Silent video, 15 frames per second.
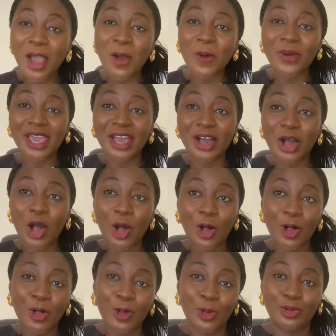We are
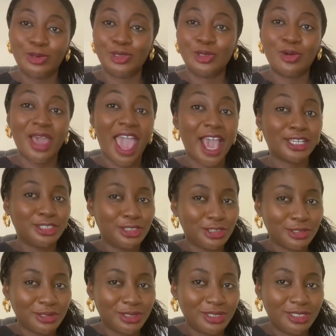all so
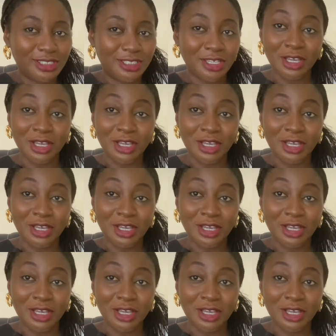anxious,